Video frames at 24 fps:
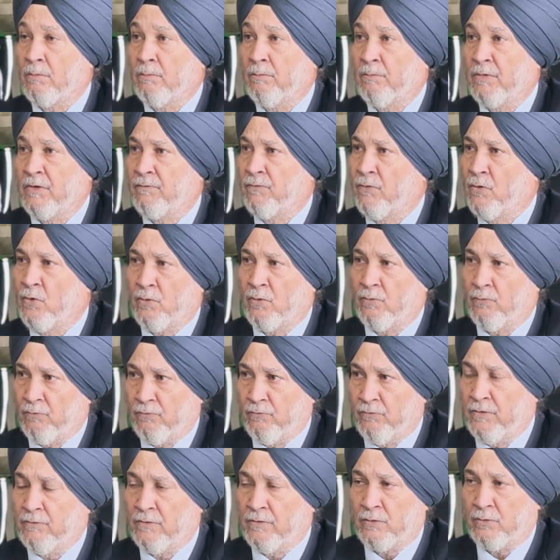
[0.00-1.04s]
before
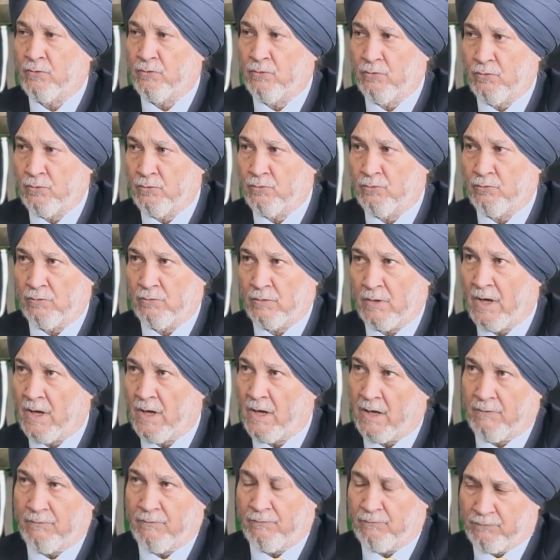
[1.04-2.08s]
we were to,
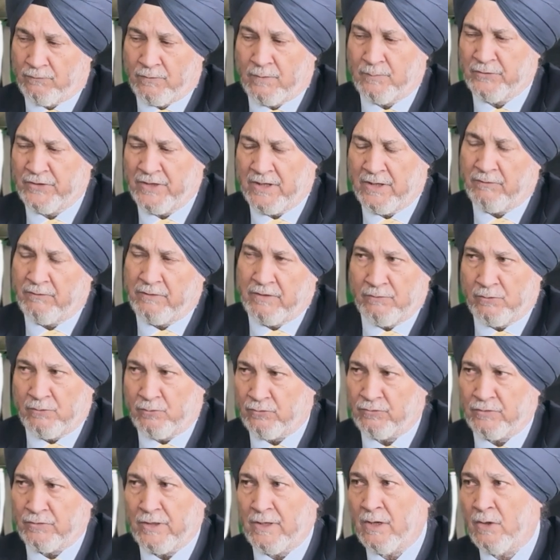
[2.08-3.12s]
from there we were
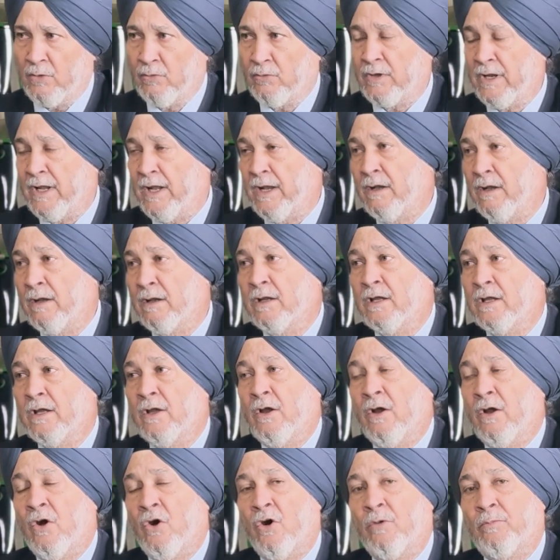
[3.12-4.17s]
to sail out and
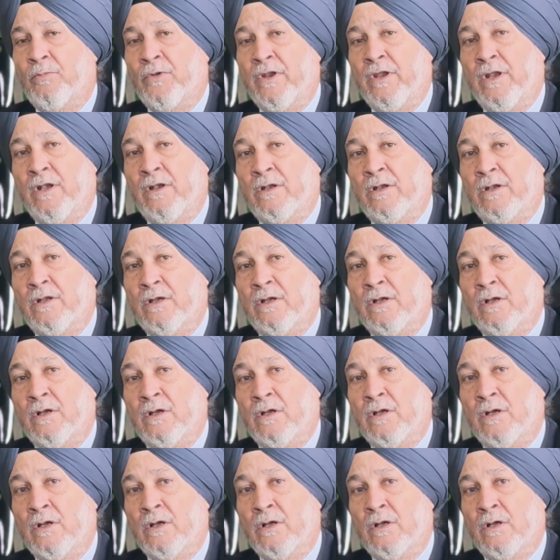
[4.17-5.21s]
operate
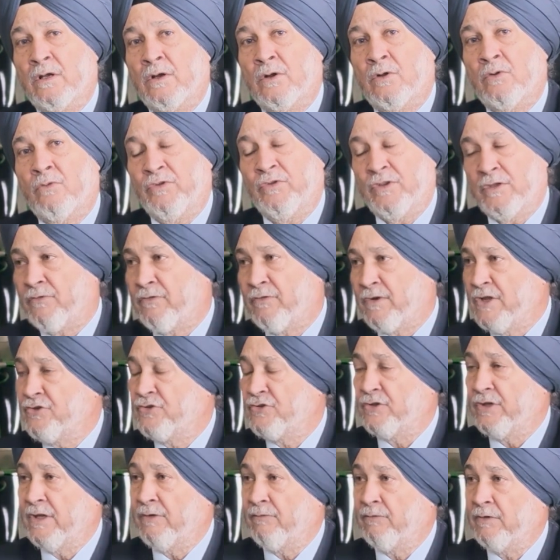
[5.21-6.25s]
with the
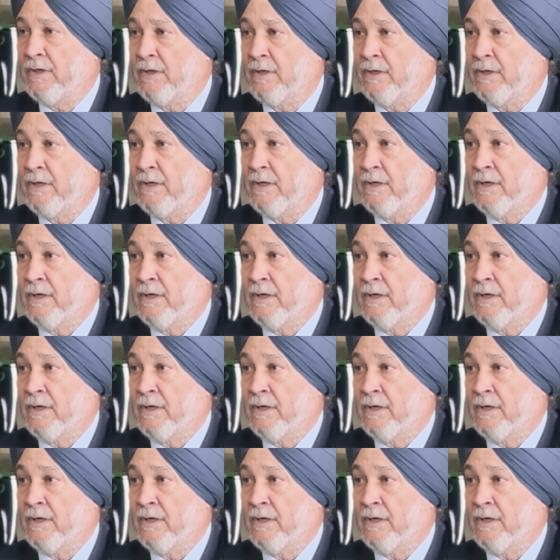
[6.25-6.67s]
French Navy.